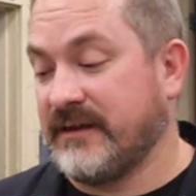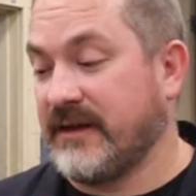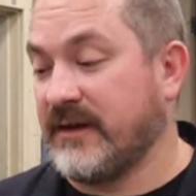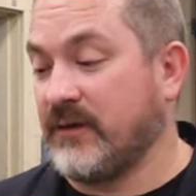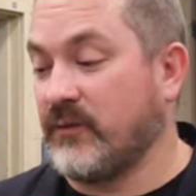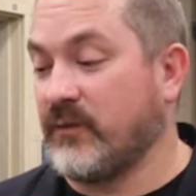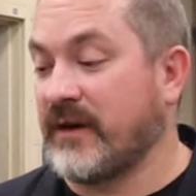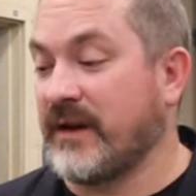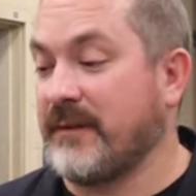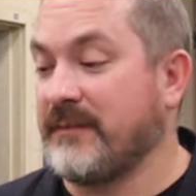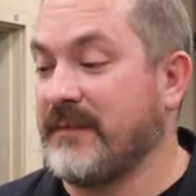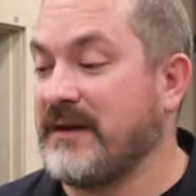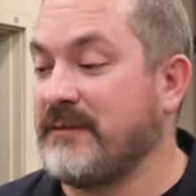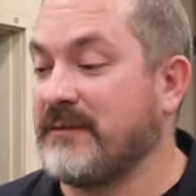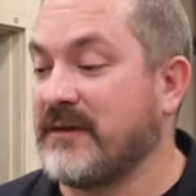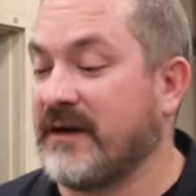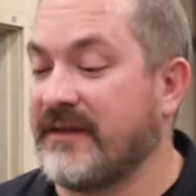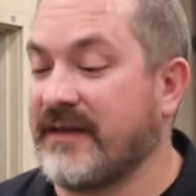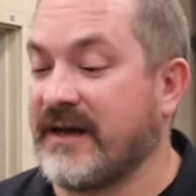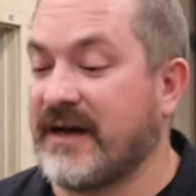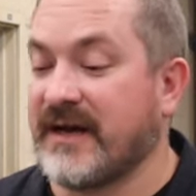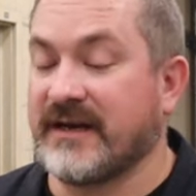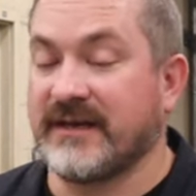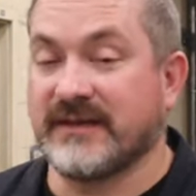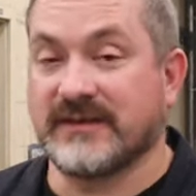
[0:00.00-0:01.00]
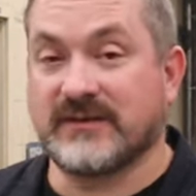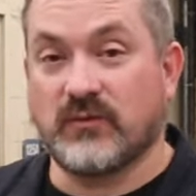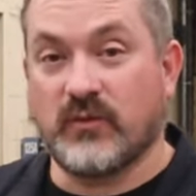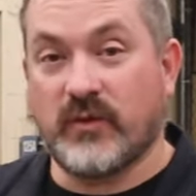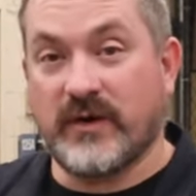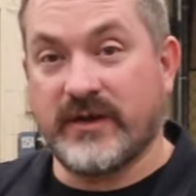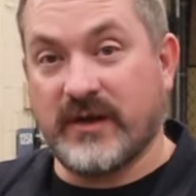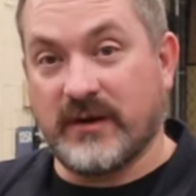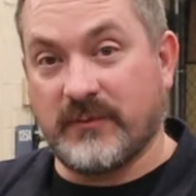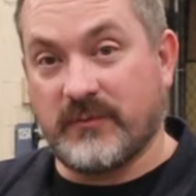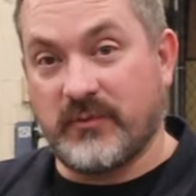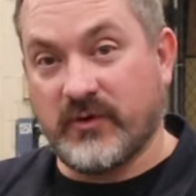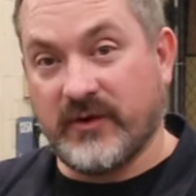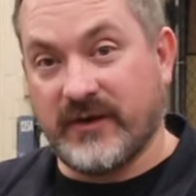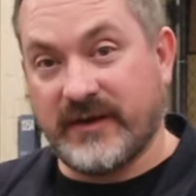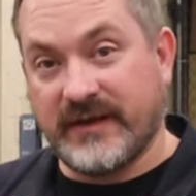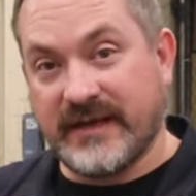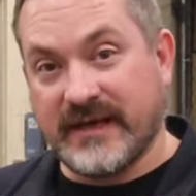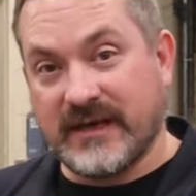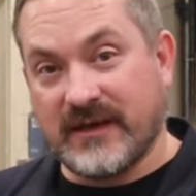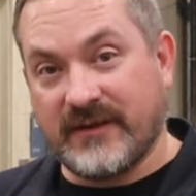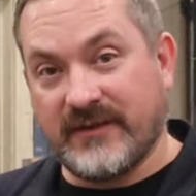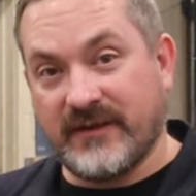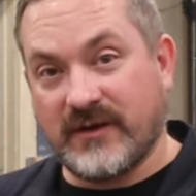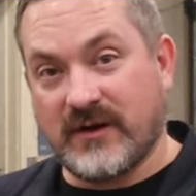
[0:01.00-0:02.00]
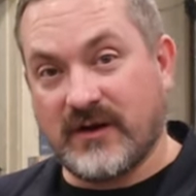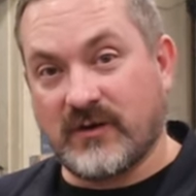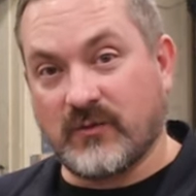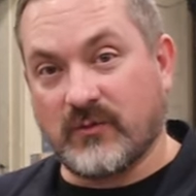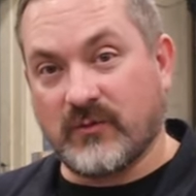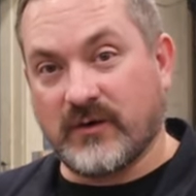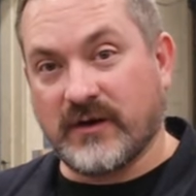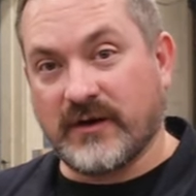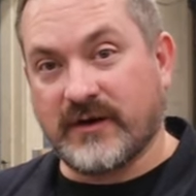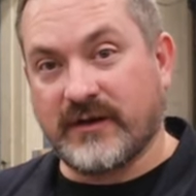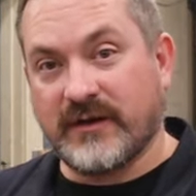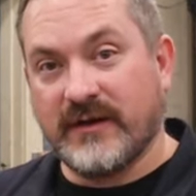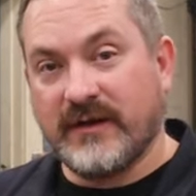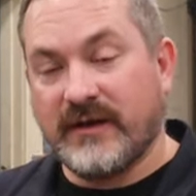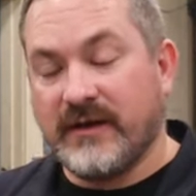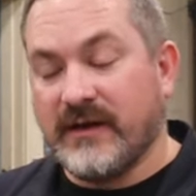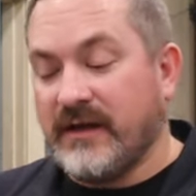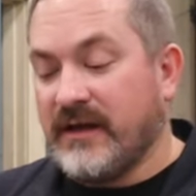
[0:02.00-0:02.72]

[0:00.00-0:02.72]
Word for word: And what I mean by that is when you're putting down the artwork,